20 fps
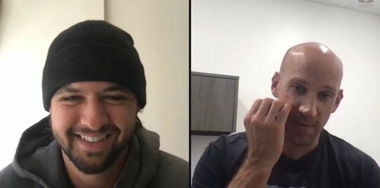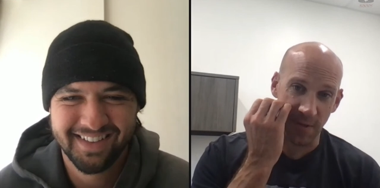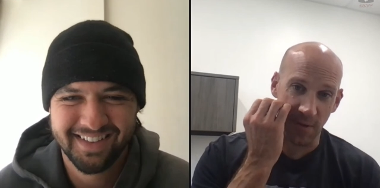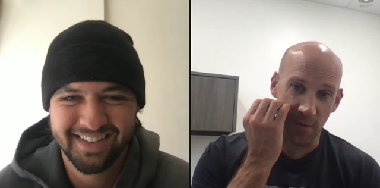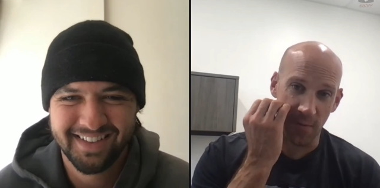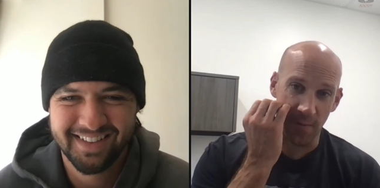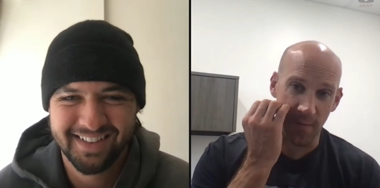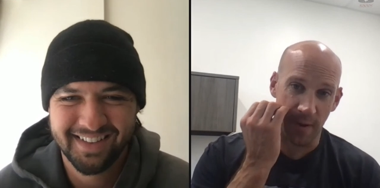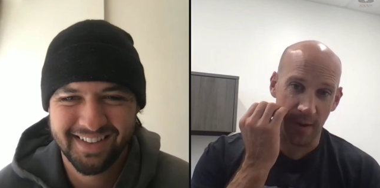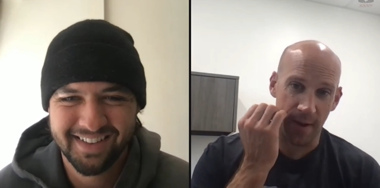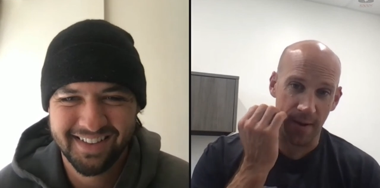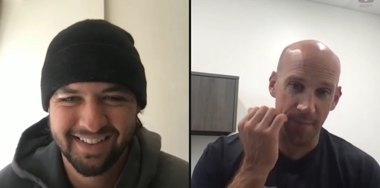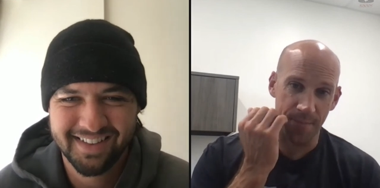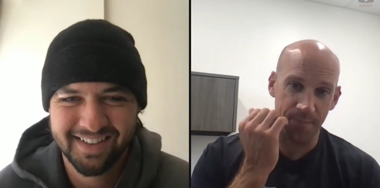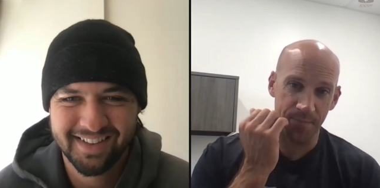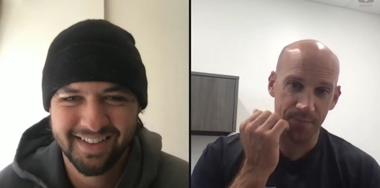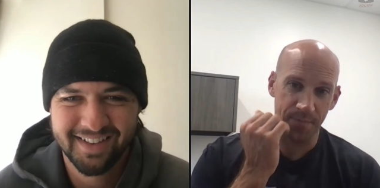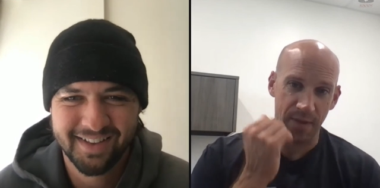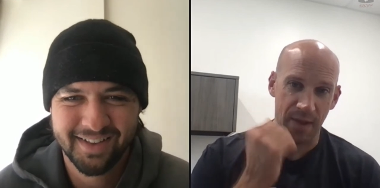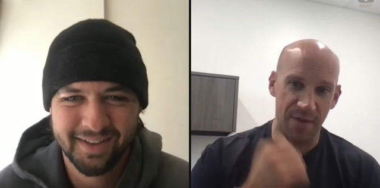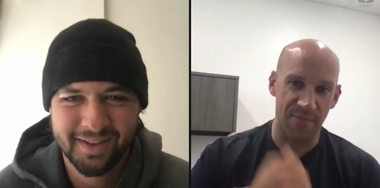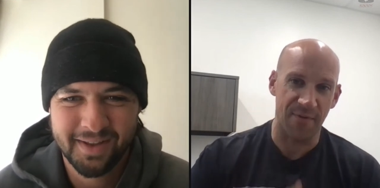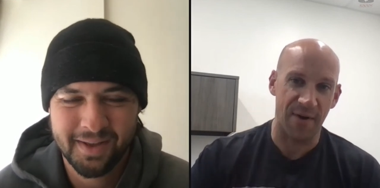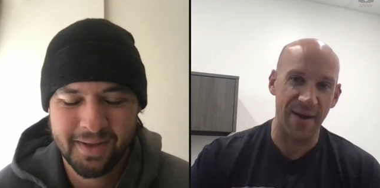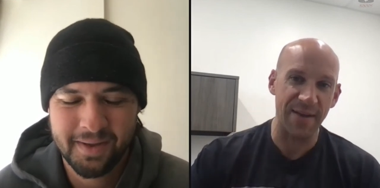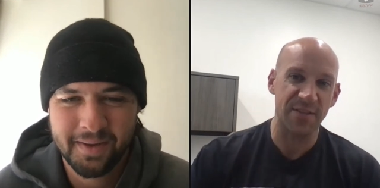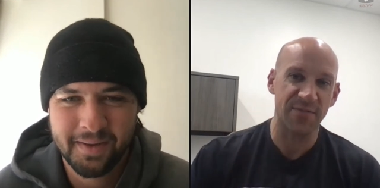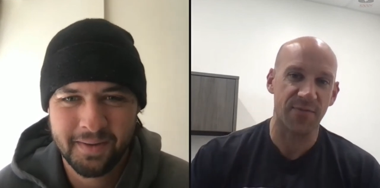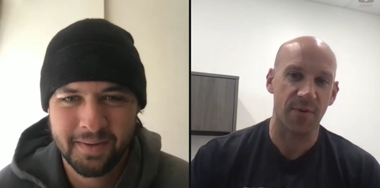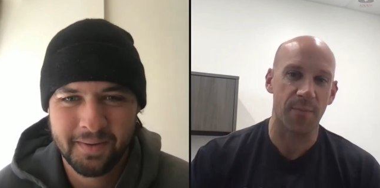Speaker 1: So, um,
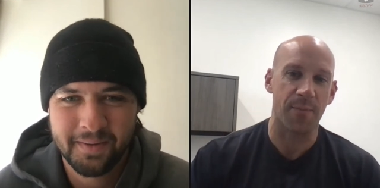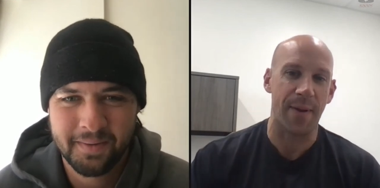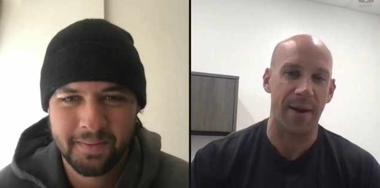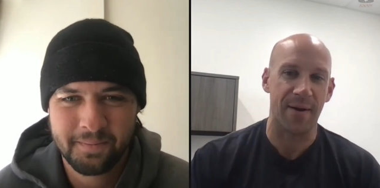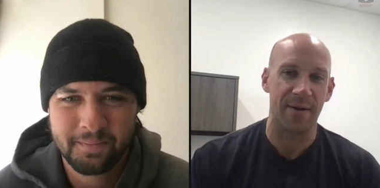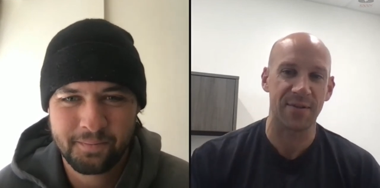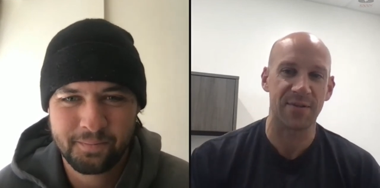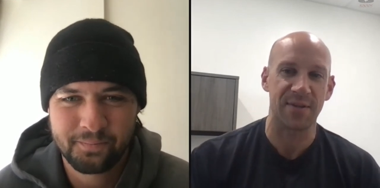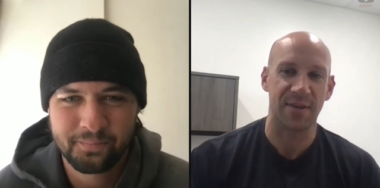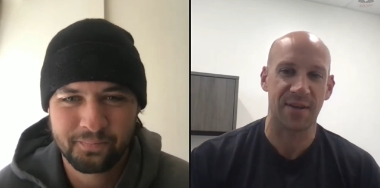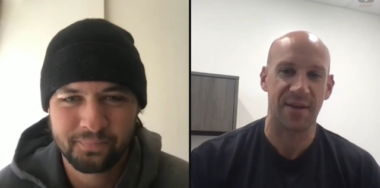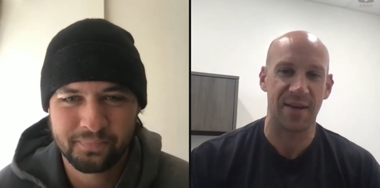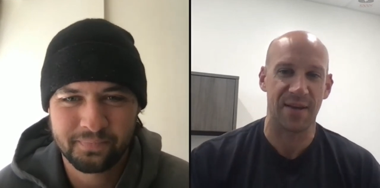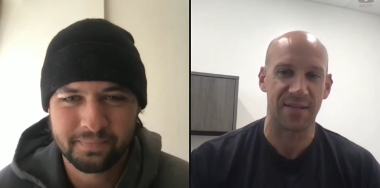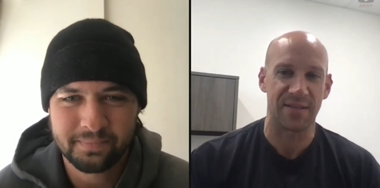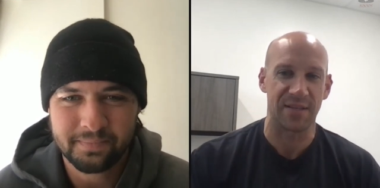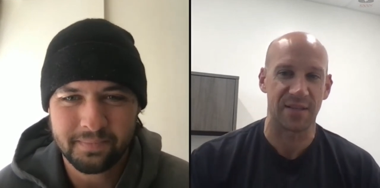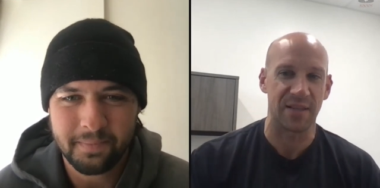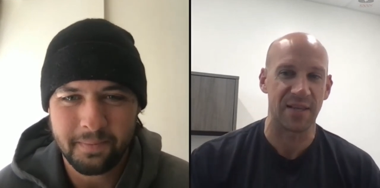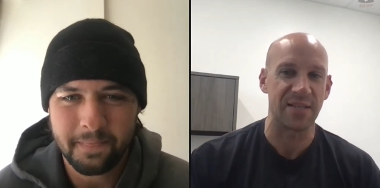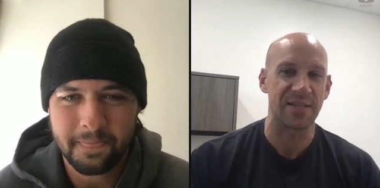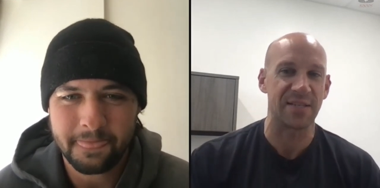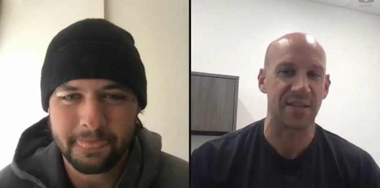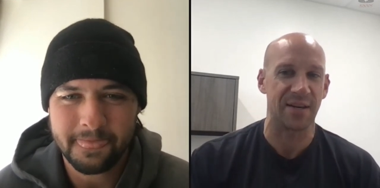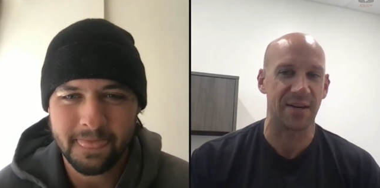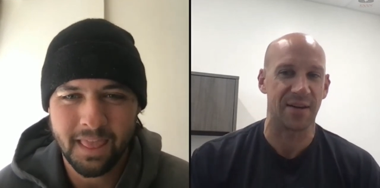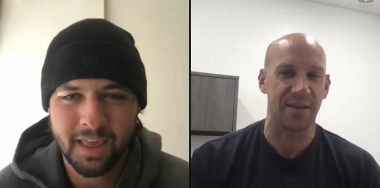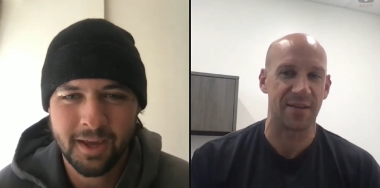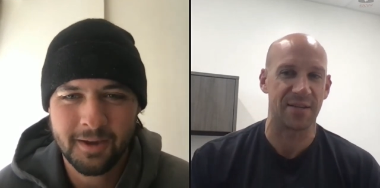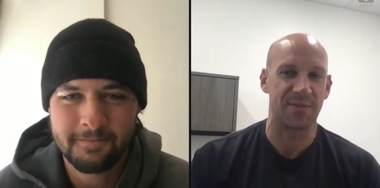advice for parents and kids
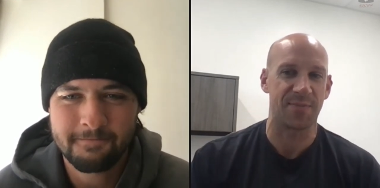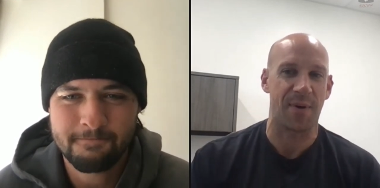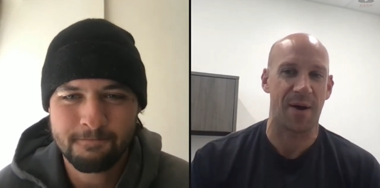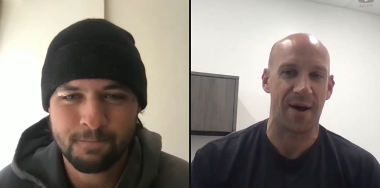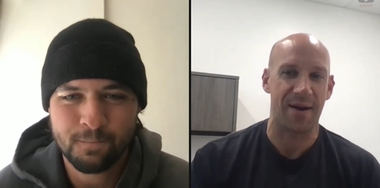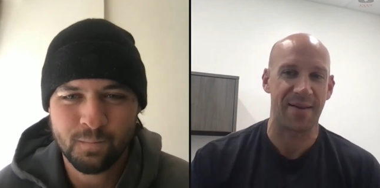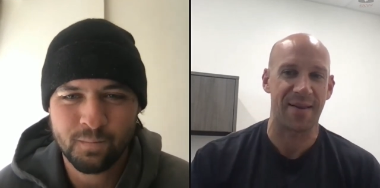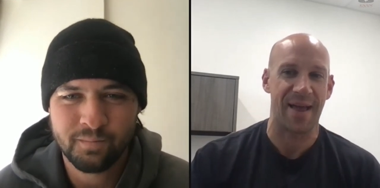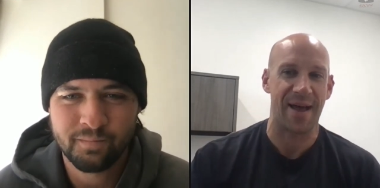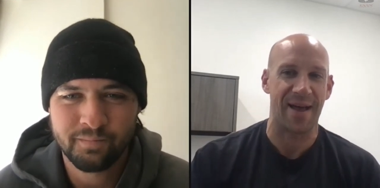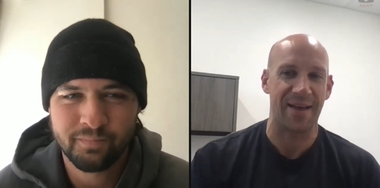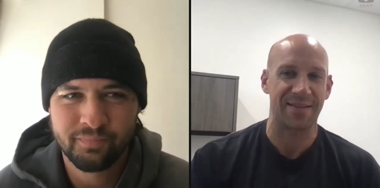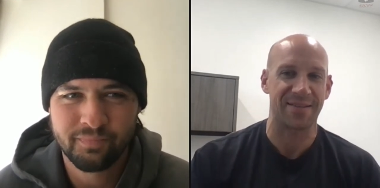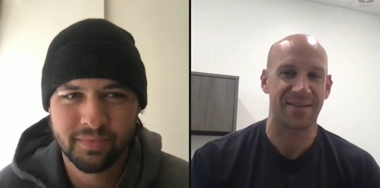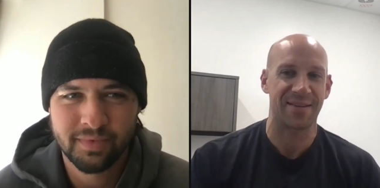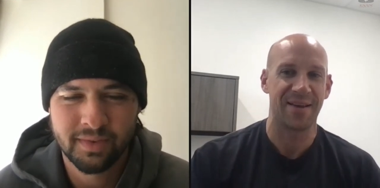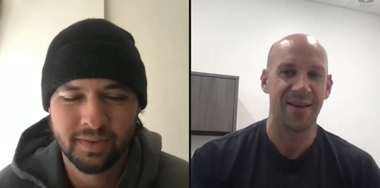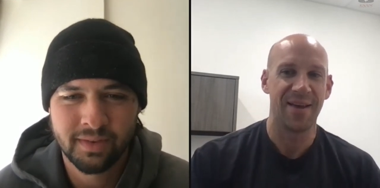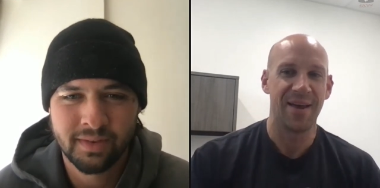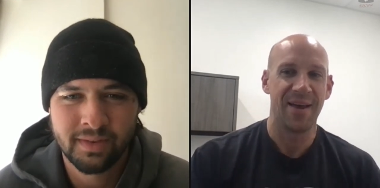listening to this podcast